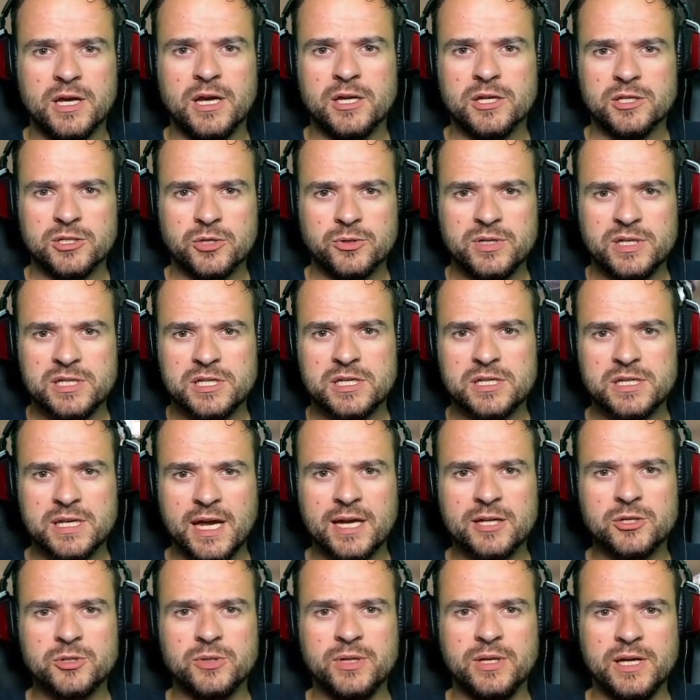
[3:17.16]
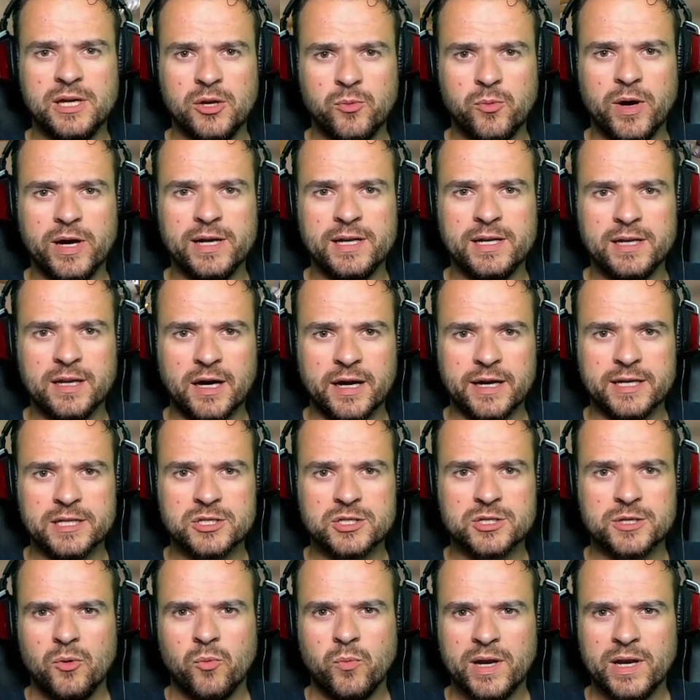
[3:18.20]
So this is actually quite
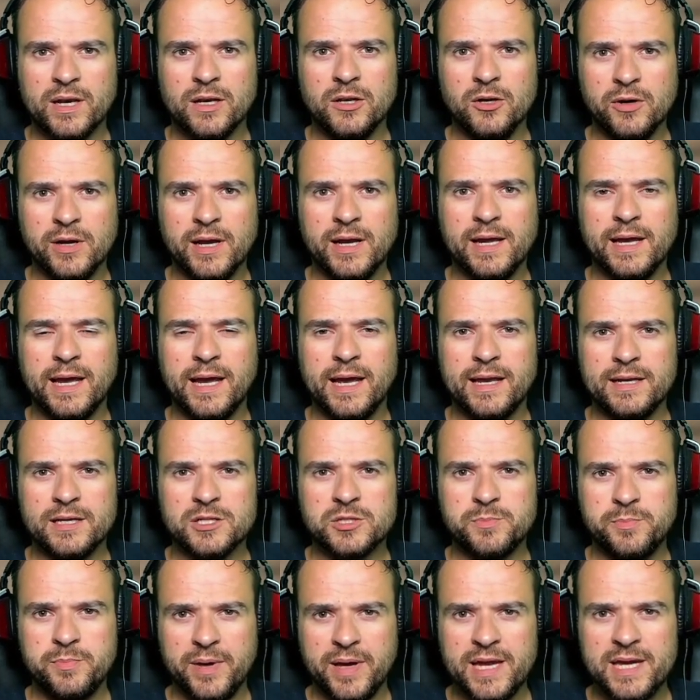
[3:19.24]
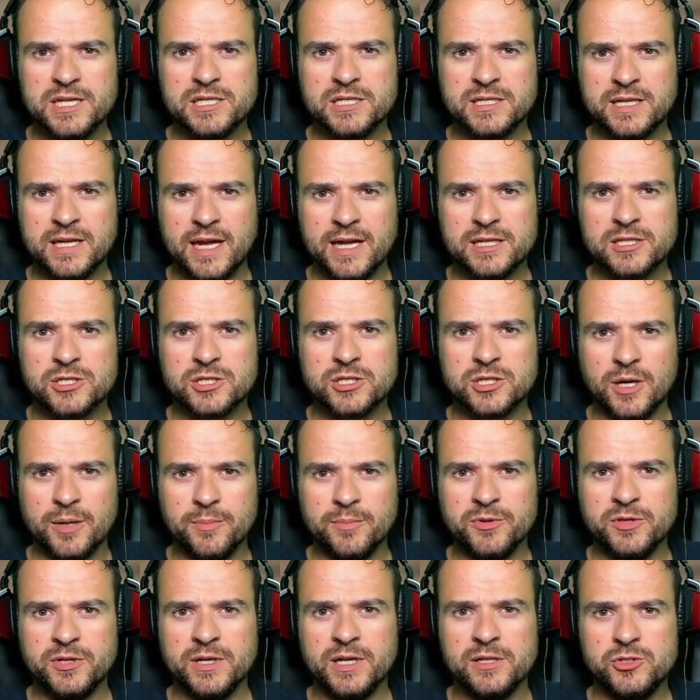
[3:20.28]
nice. When looking at his base stats,
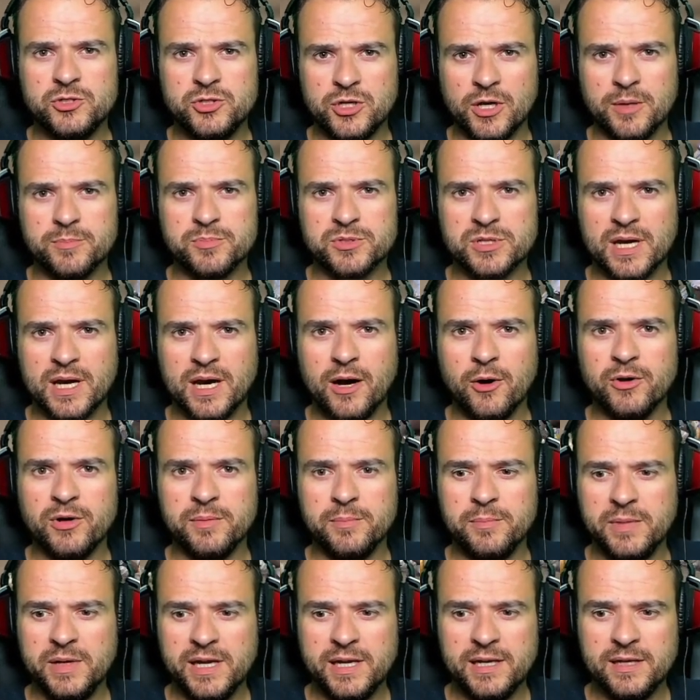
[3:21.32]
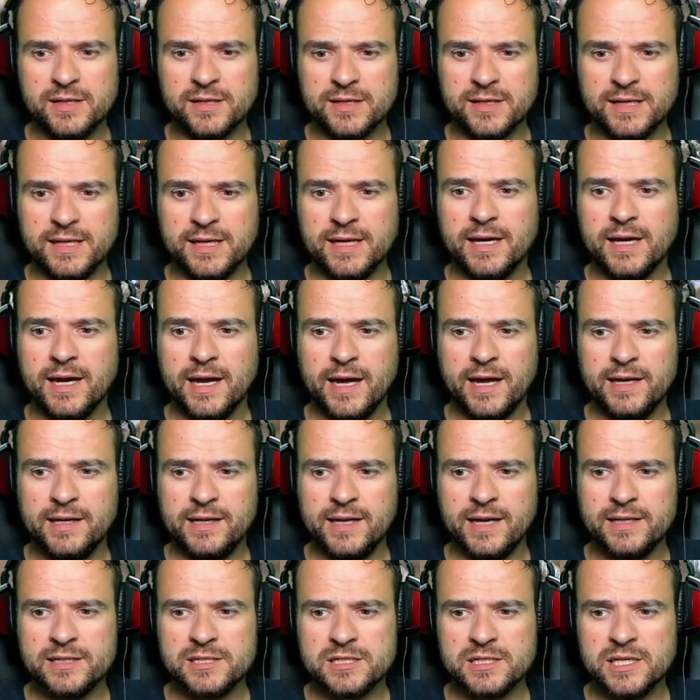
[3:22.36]
something jumps out immediately, and
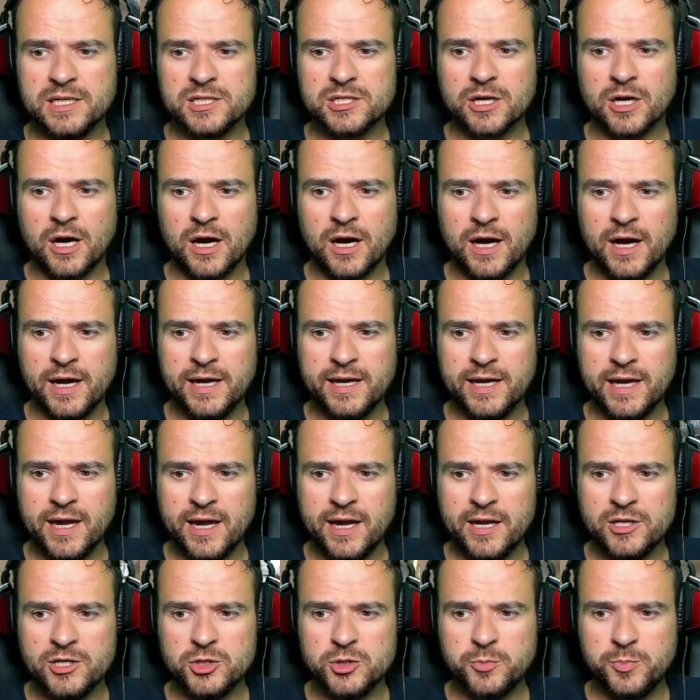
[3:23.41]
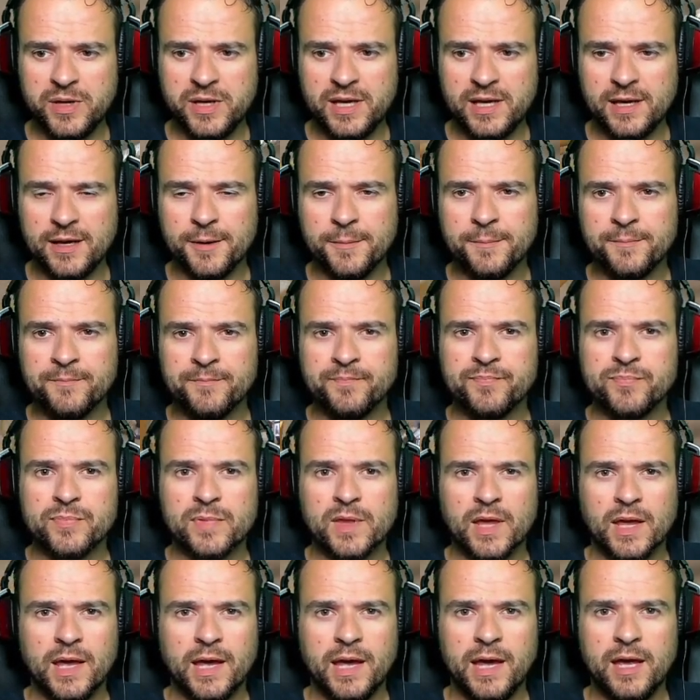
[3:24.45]
that's his high HP.
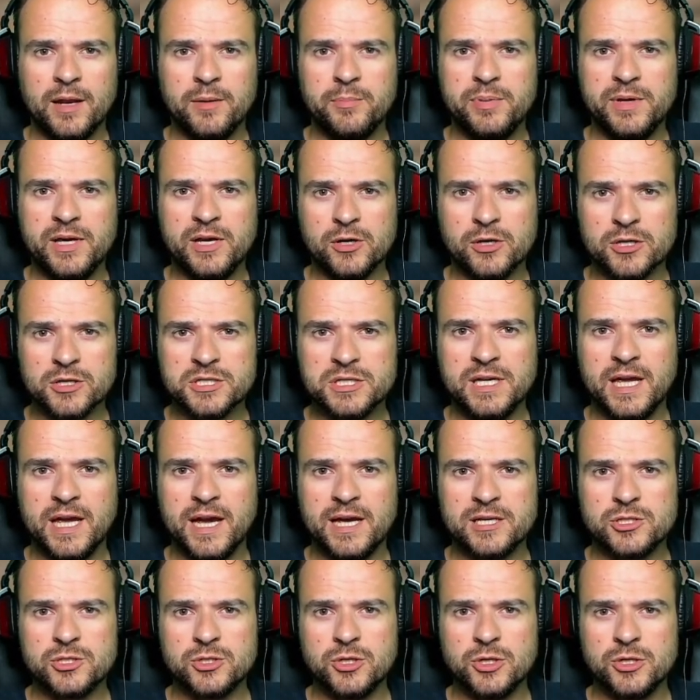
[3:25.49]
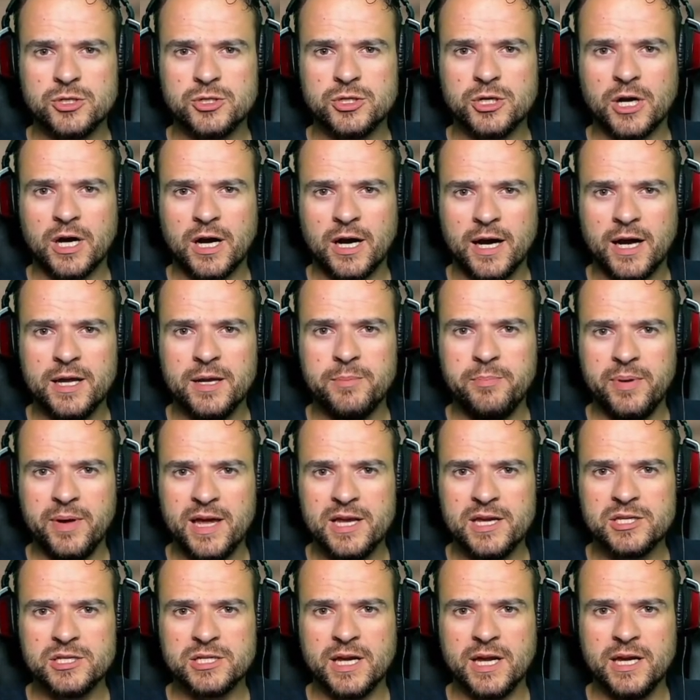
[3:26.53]
And because he has such a high
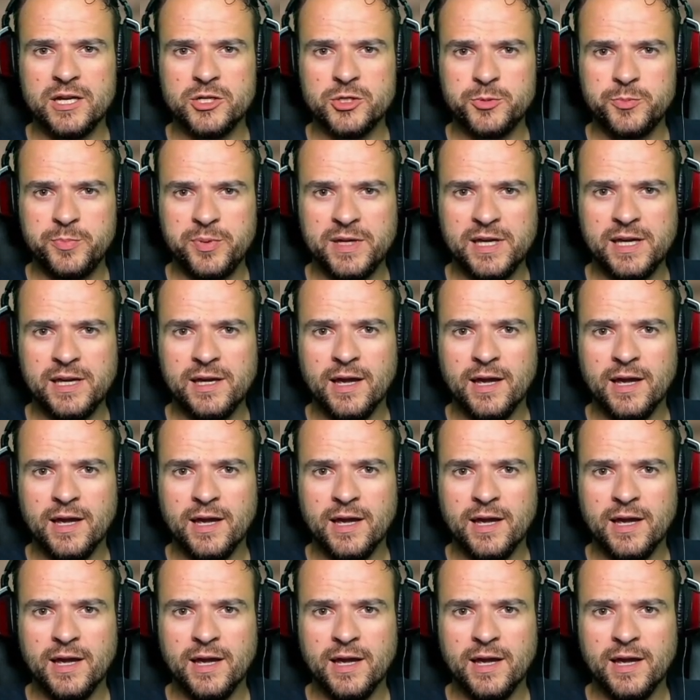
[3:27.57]
base HP,